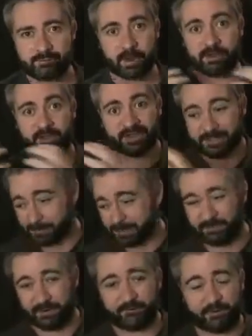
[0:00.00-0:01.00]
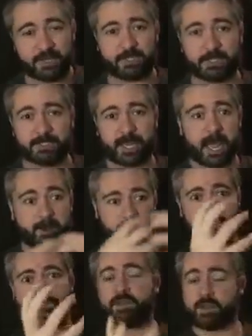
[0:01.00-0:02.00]
both on specific features
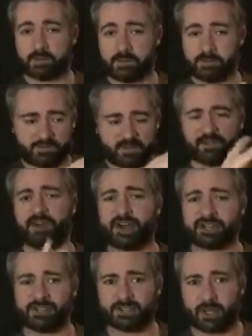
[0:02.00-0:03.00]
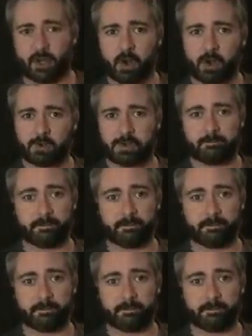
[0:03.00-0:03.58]
and on the device as a whole,